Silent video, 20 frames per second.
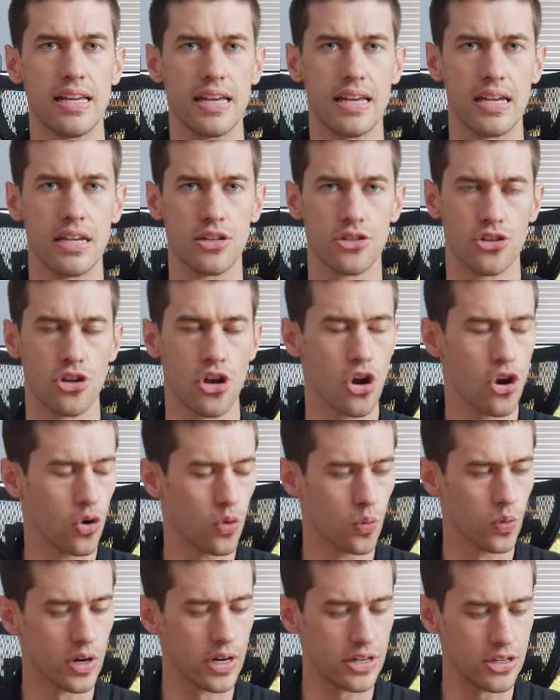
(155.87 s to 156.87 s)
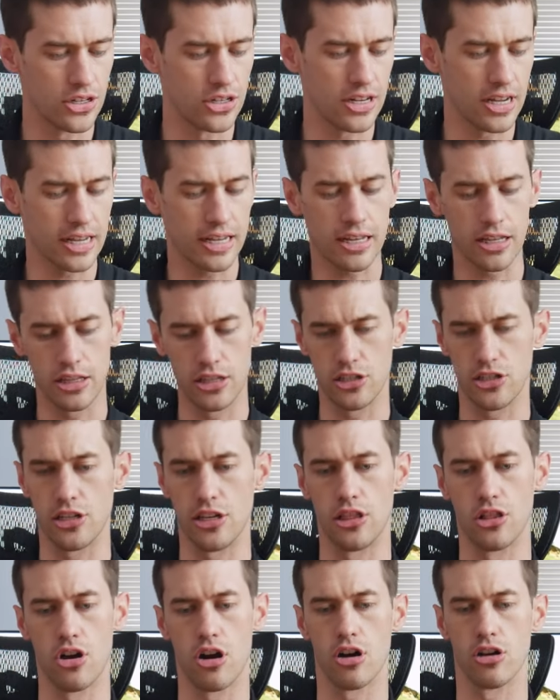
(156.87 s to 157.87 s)
is
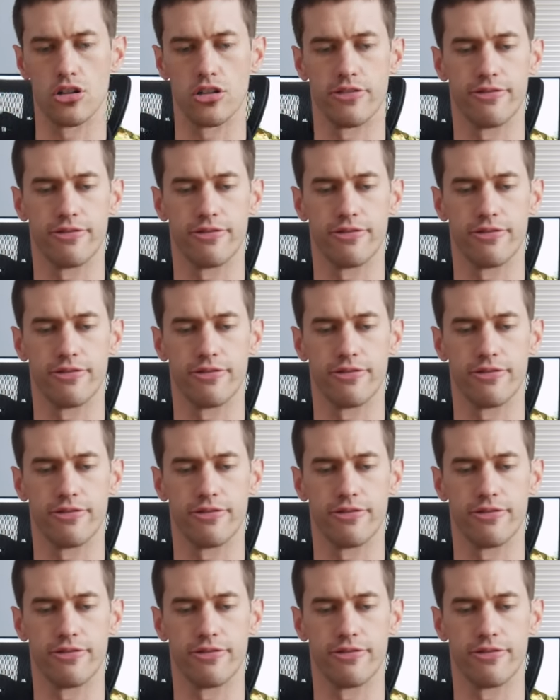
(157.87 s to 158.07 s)
ridiculously large.